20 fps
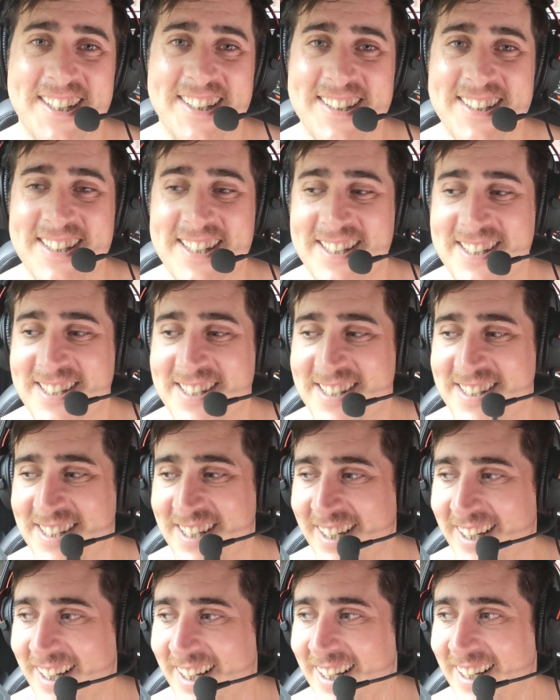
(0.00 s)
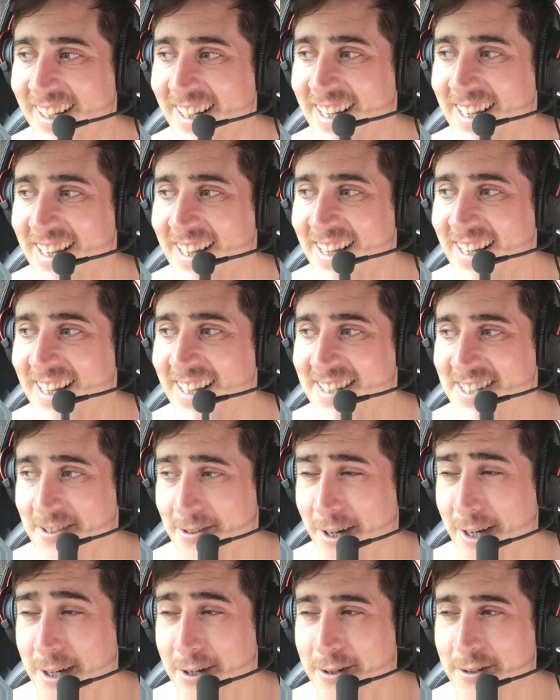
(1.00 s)
It's
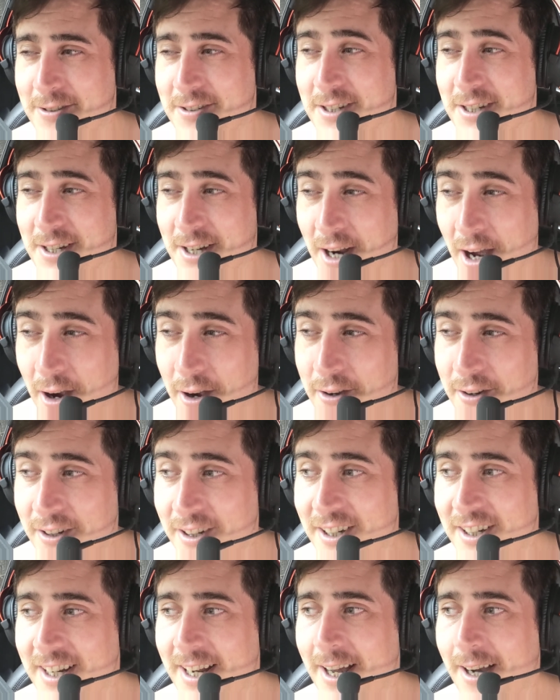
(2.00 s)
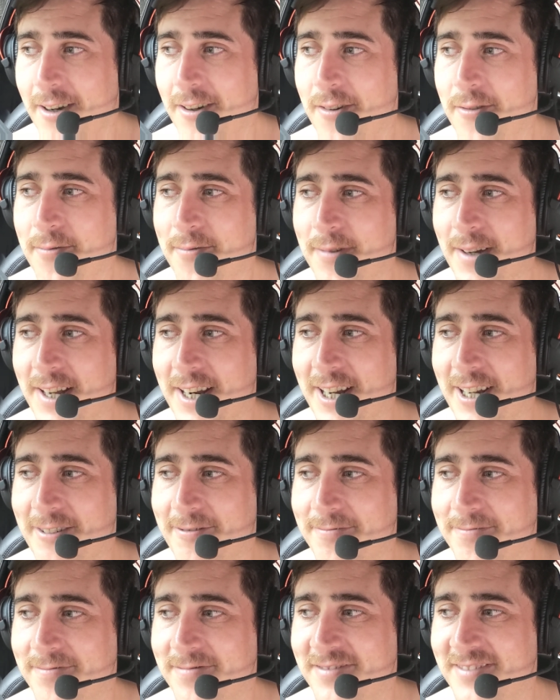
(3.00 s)
quite cool to know now, but
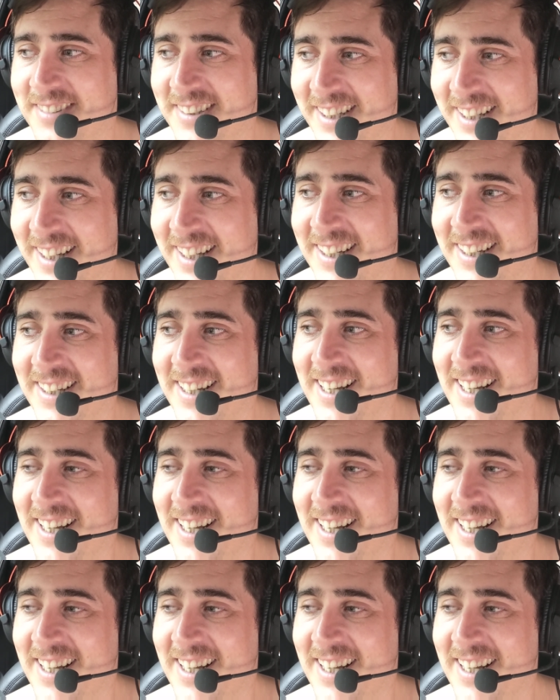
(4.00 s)
yeah.